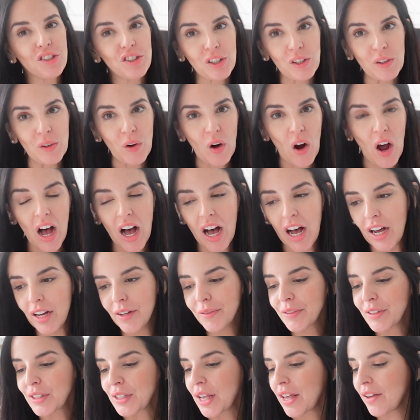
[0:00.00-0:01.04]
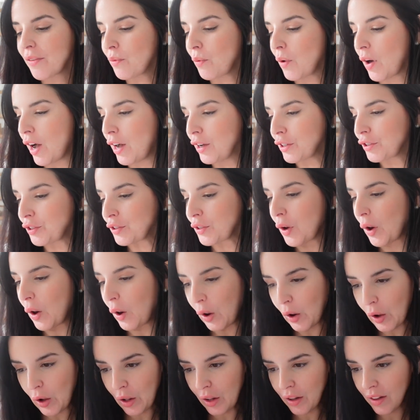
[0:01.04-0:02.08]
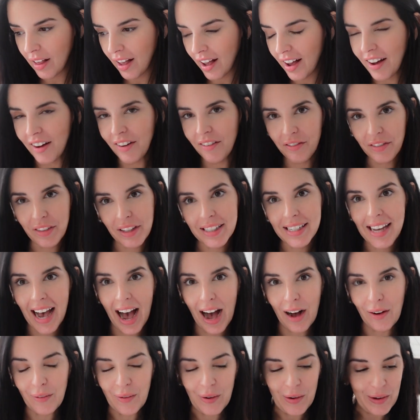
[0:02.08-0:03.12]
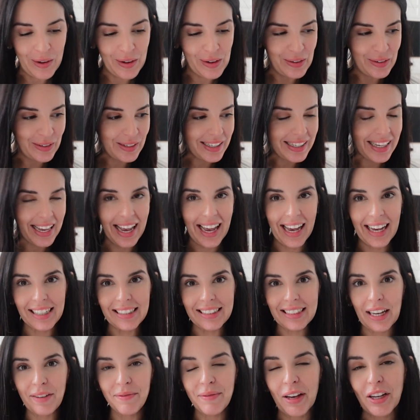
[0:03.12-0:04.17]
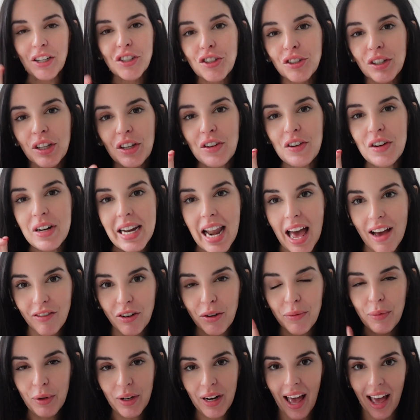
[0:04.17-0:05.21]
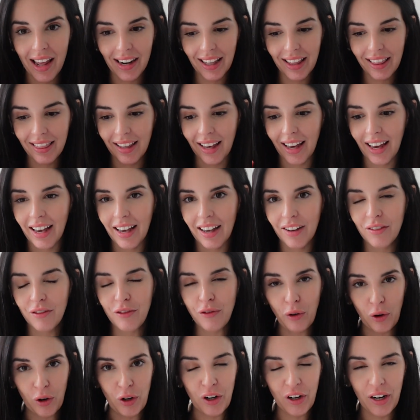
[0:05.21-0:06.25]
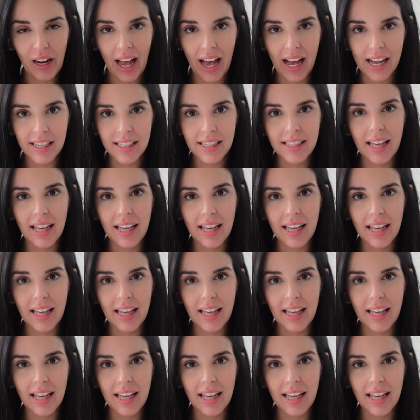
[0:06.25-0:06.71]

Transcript: the carafes, wash all of the towels, and make sure that you never put anything for your guests